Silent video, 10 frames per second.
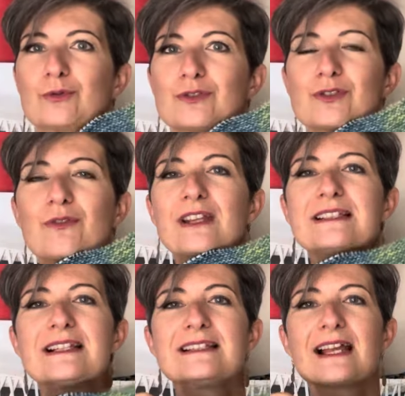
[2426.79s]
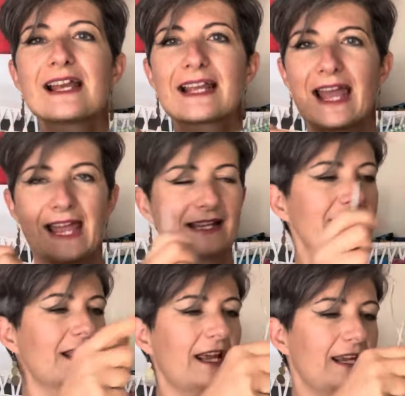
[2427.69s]
So this is
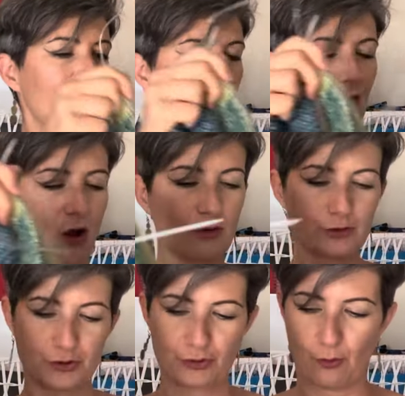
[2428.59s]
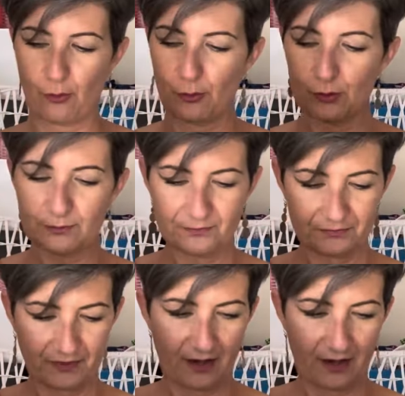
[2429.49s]
again a long shawl